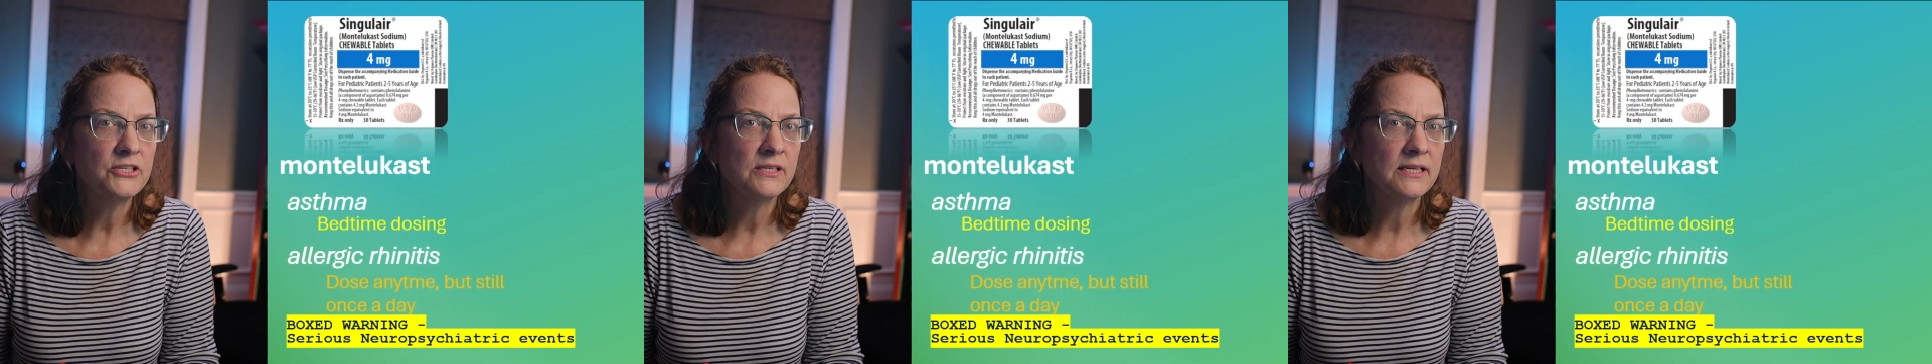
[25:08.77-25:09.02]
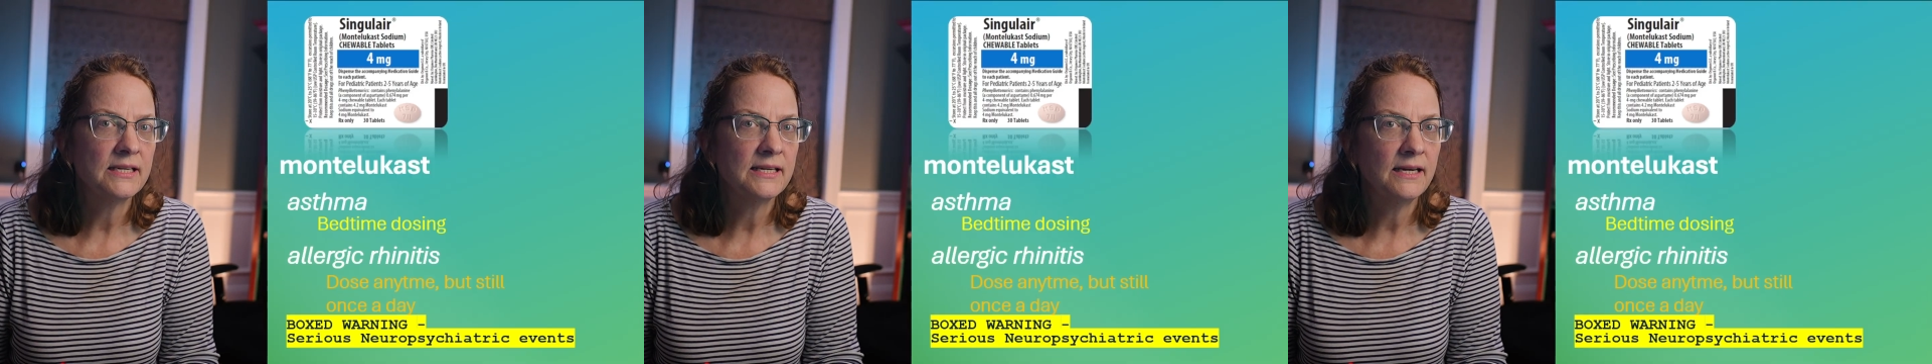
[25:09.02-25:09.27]
that
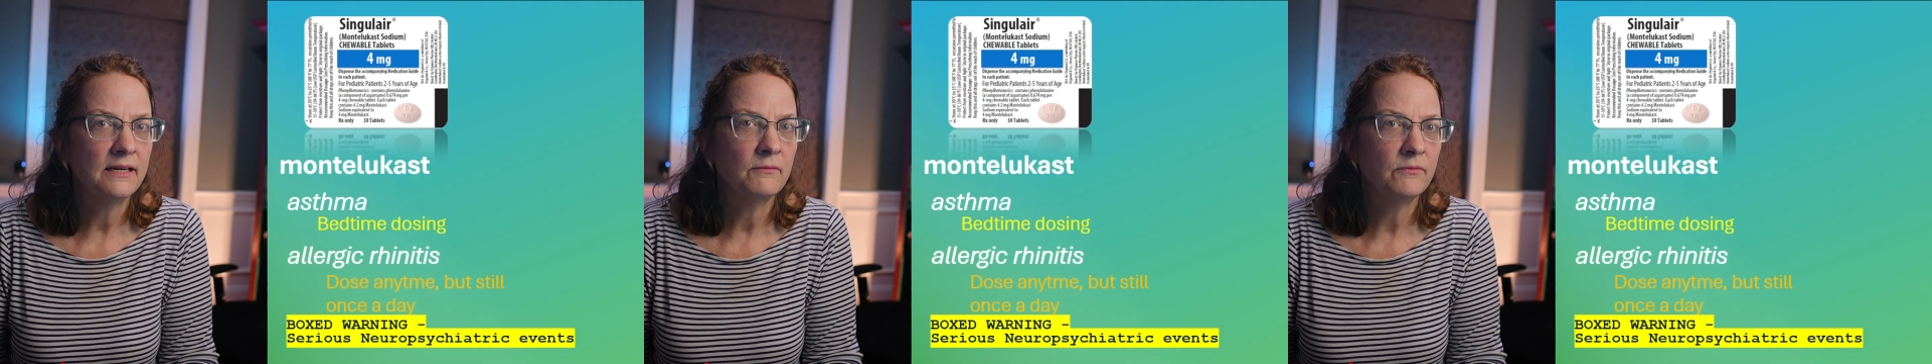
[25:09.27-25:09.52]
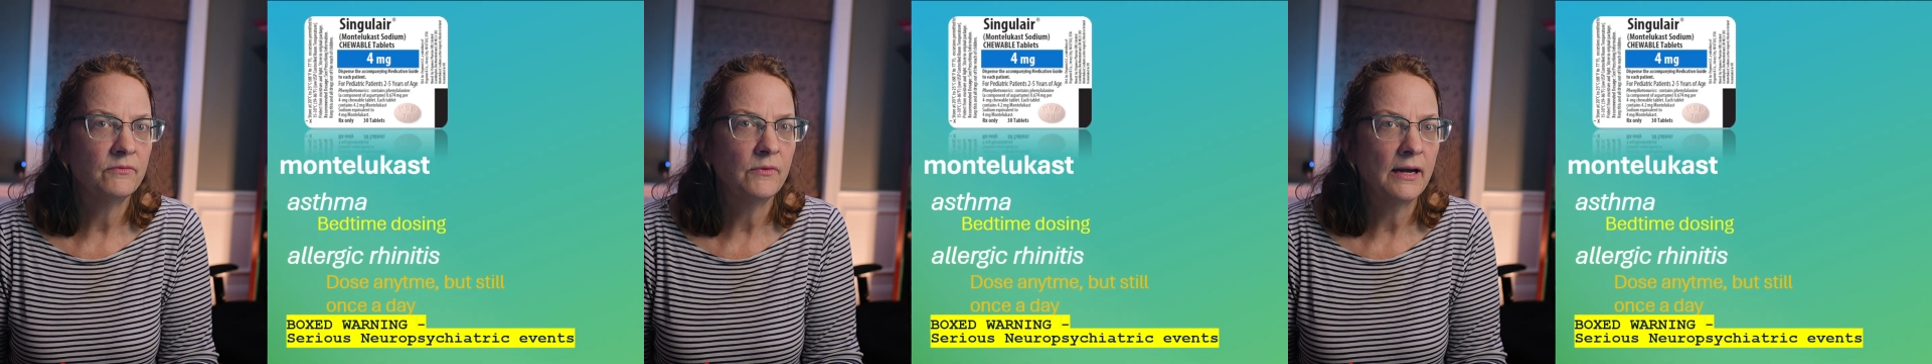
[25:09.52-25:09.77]
I kind
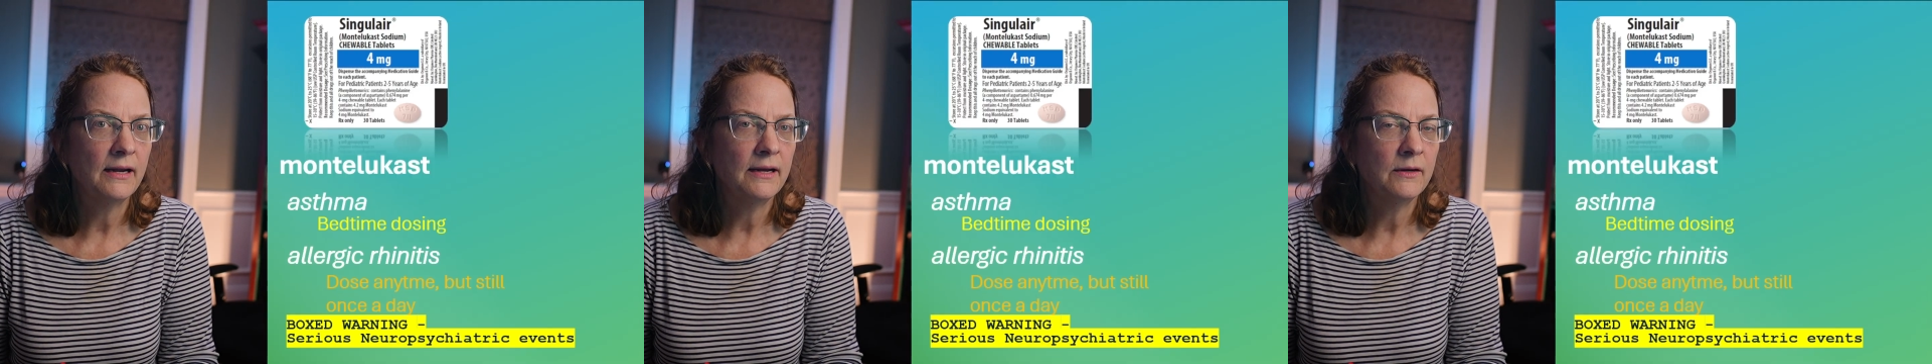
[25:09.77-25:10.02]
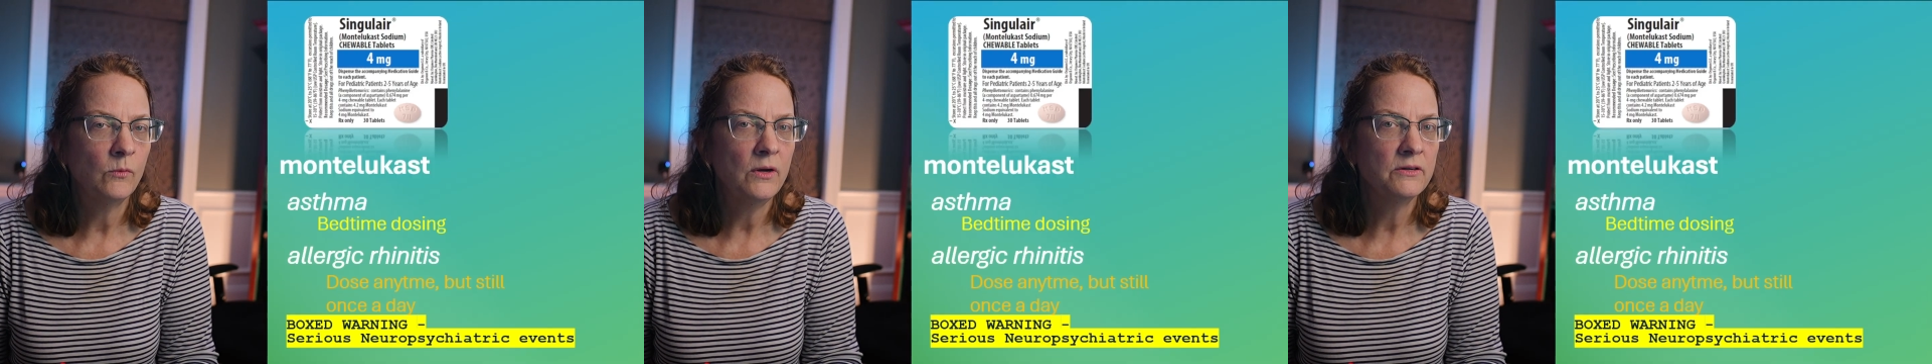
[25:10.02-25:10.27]
of
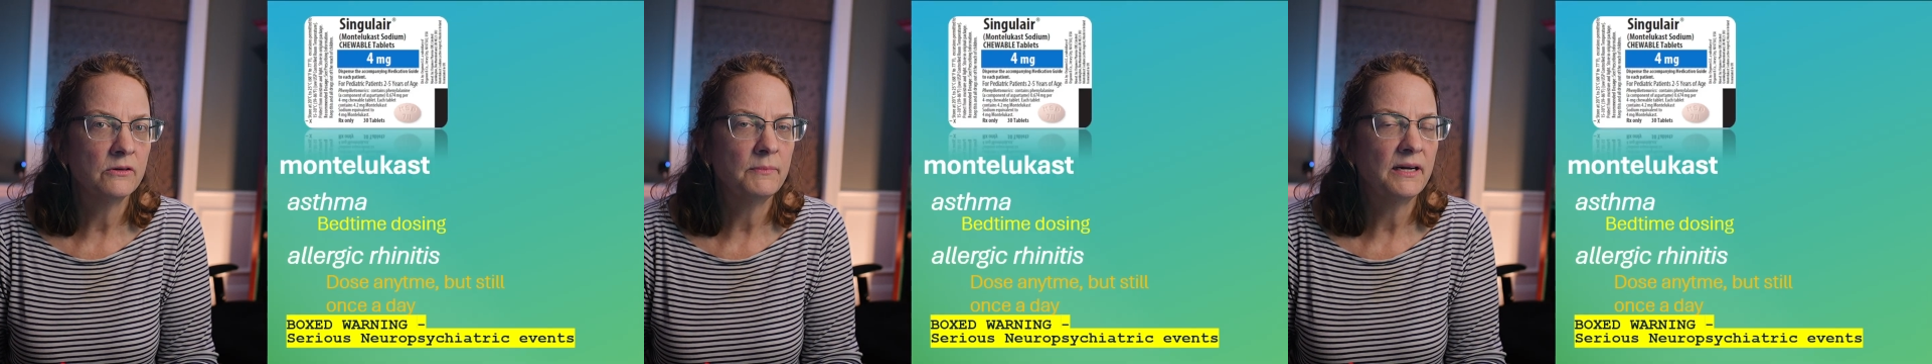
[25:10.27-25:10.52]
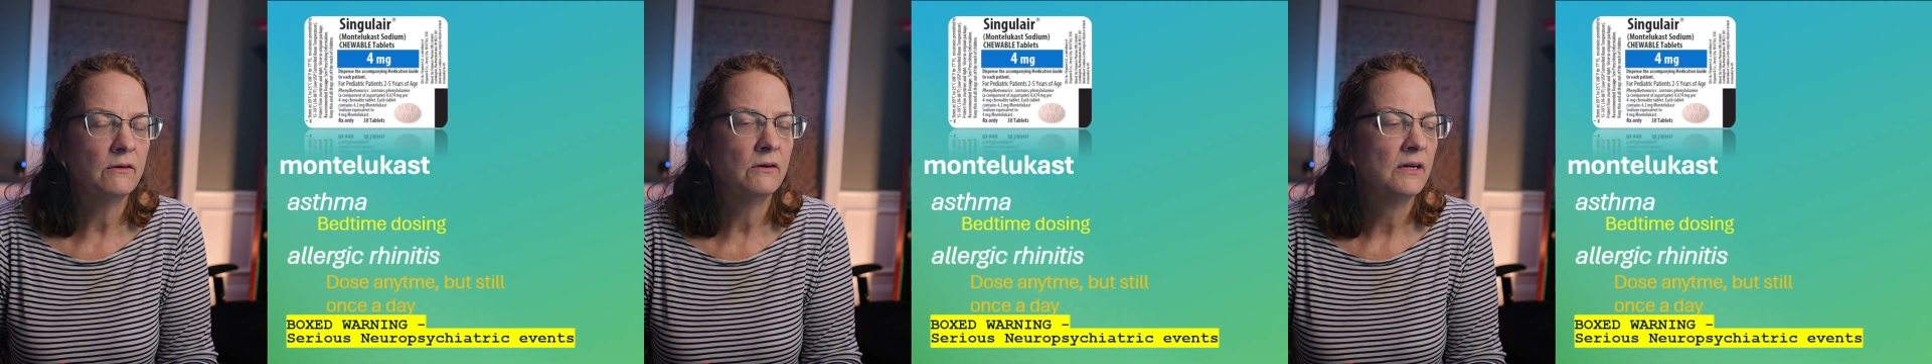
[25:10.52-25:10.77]
wonder about.